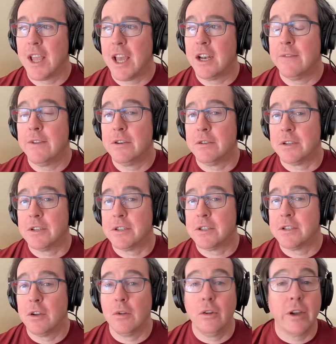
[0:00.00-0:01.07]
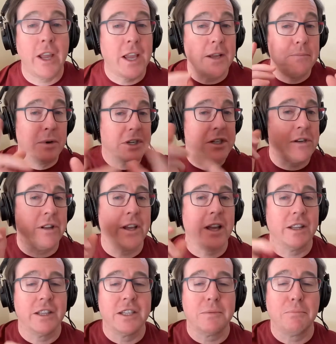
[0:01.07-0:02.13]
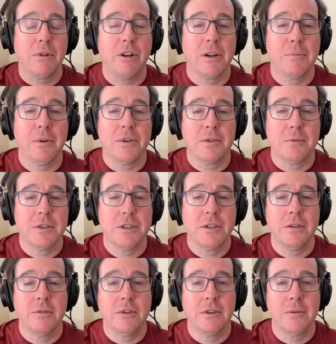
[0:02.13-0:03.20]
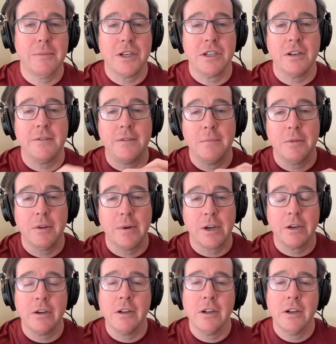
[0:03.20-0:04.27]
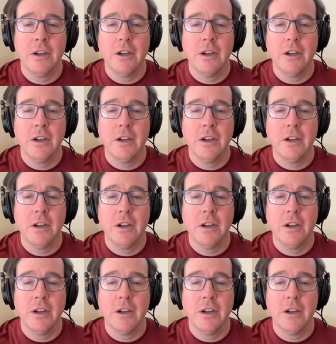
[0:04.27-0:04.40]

And of interest. So, looking at particularly at this blog post, which you you mentioned from the record,